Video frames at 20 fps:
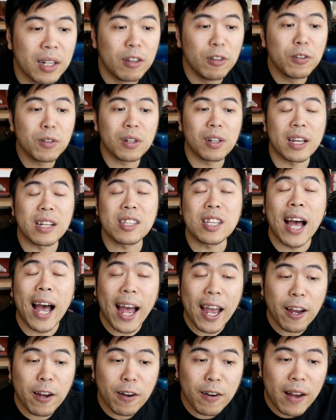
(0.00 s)
Lunalight
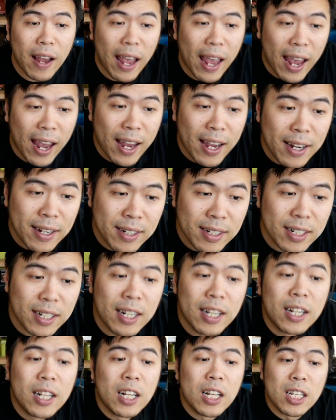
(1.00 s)
Tiger and
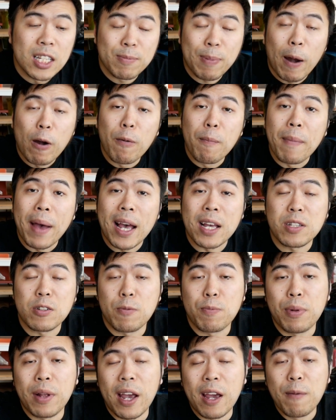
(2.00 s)
SPYRAL
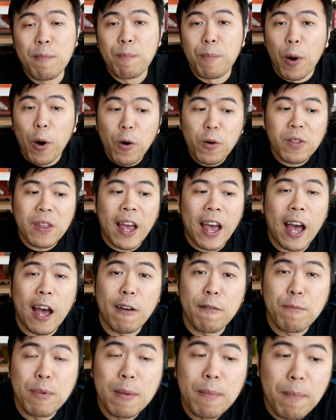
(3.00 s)
Master Plan both
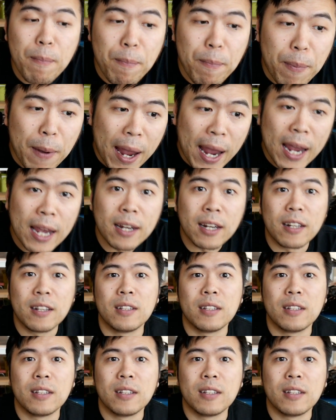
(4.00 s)
have been banned.